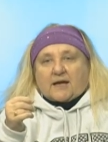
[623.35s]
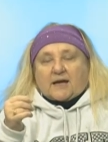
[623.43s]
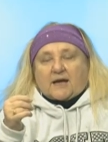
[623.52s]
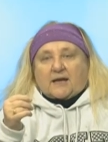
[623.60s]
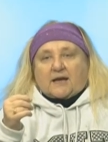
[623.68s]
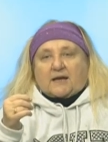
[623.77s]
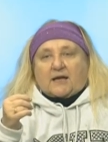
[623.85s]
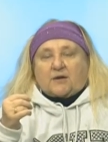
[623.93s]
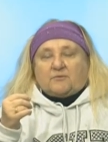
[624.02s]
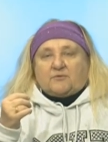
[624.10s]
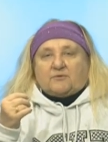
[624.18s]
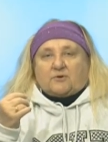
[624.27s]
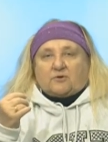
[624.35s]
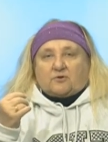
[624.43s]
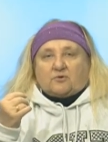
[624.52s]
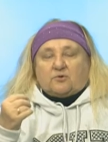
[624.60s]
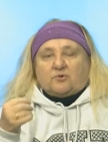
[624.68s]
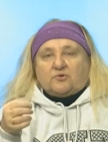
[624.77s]
and I came to the
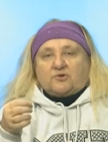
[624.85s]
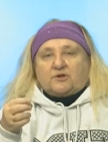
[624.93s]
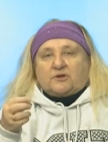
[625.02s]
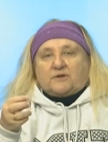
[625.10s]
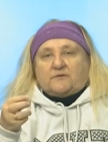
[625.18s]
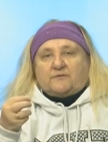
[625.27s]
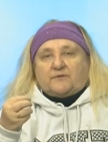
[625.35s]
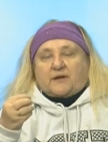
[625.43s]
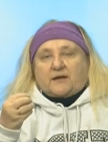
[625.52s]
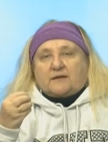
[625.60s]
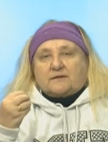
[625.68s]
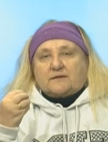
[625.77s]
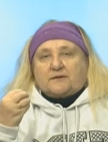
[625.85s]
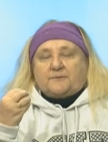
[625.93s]
conclusion that